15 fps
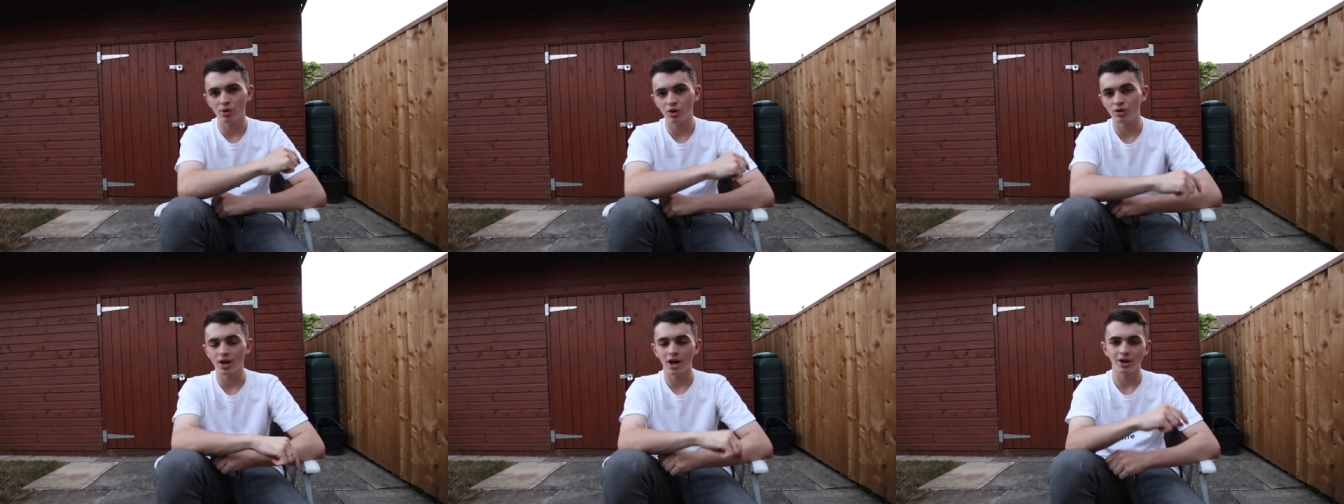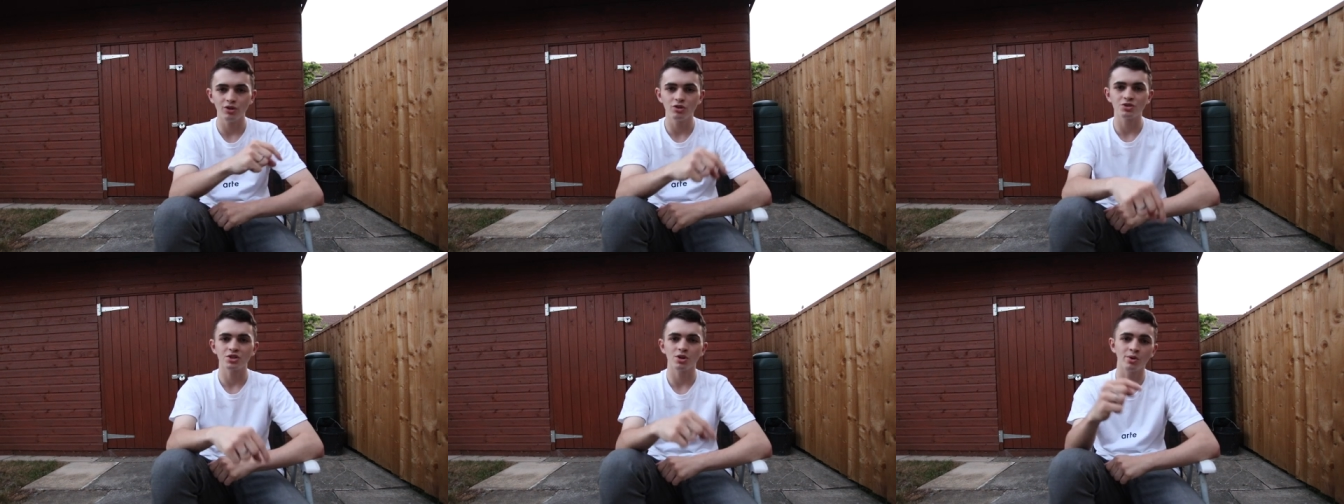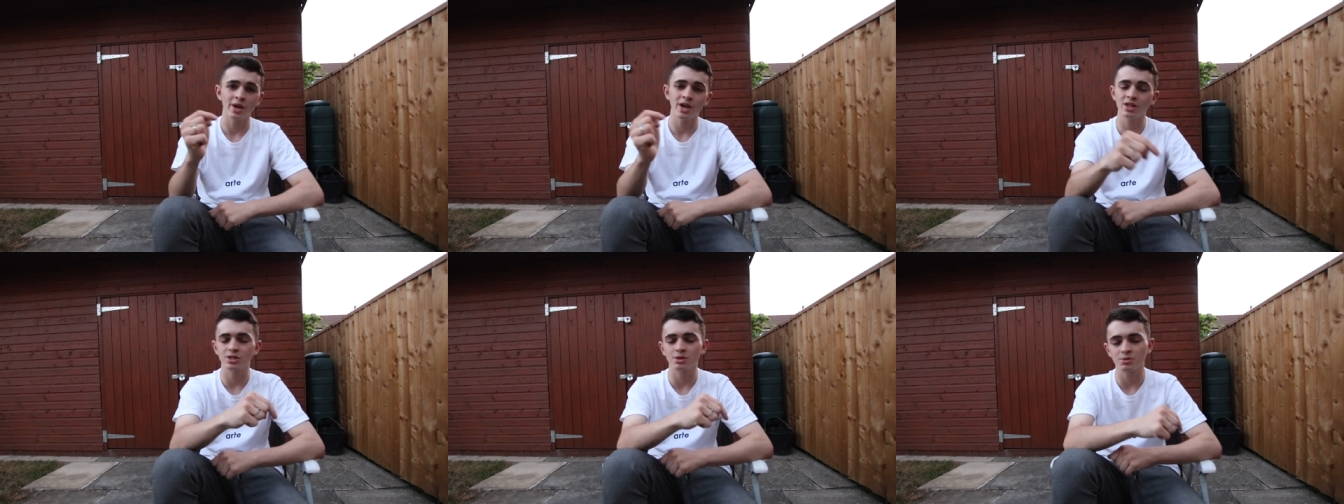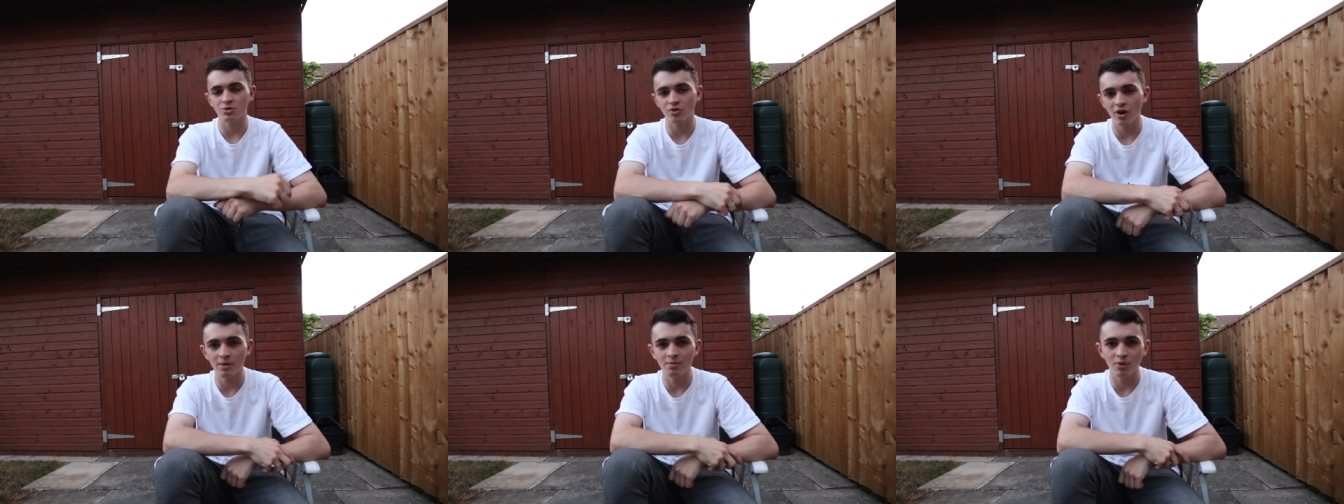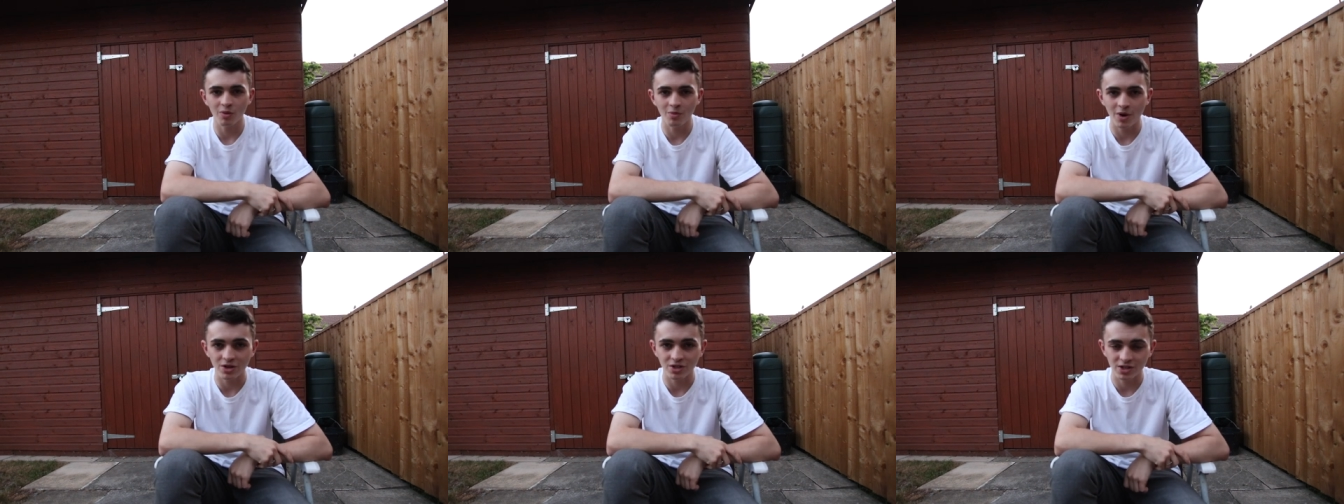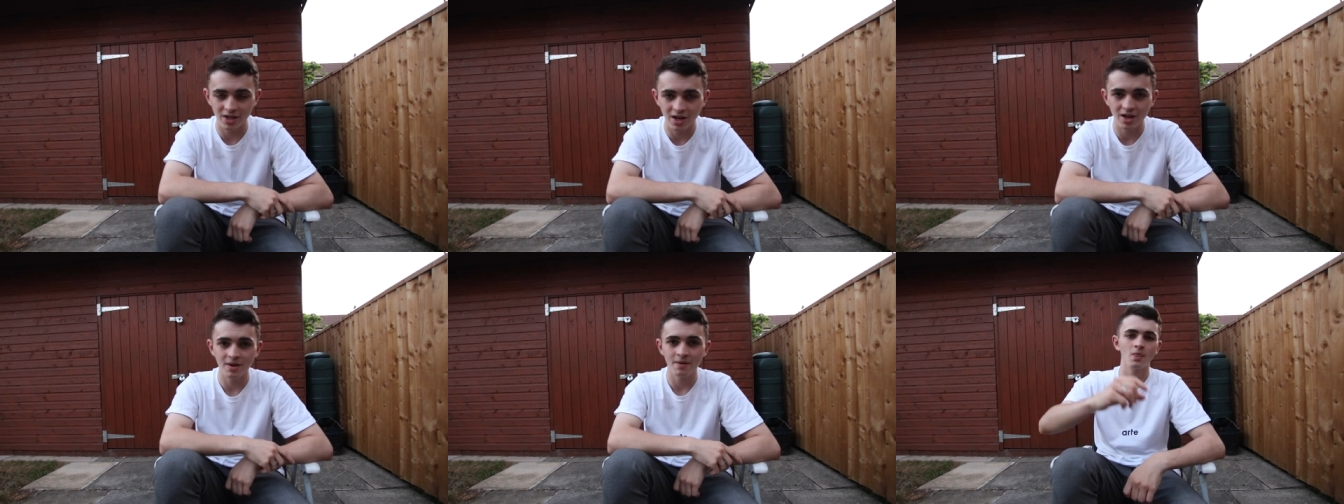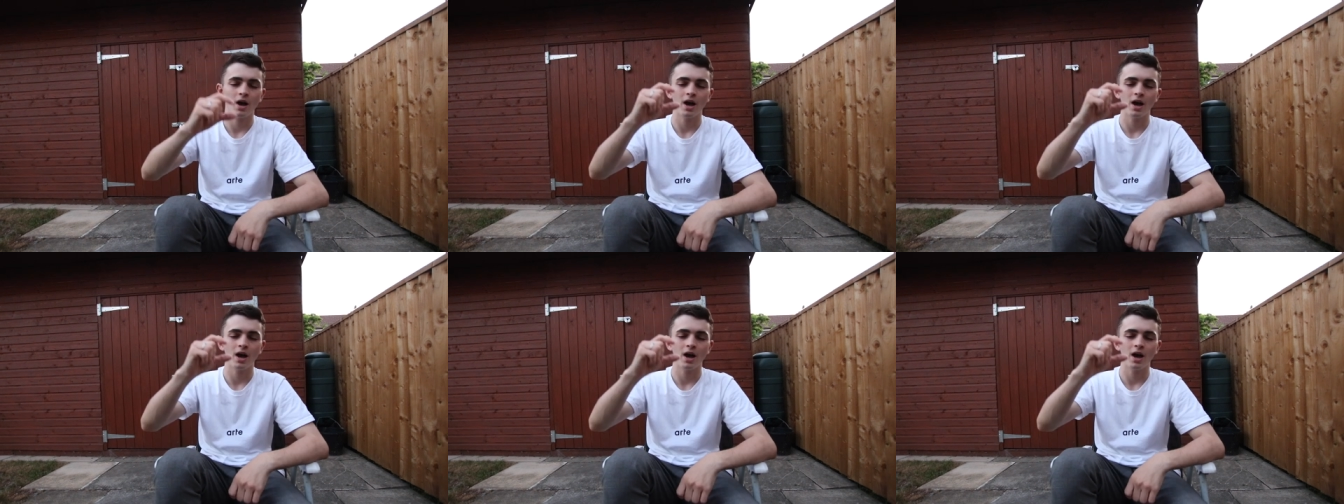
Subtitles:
button and also hit the subscribe button while you're there.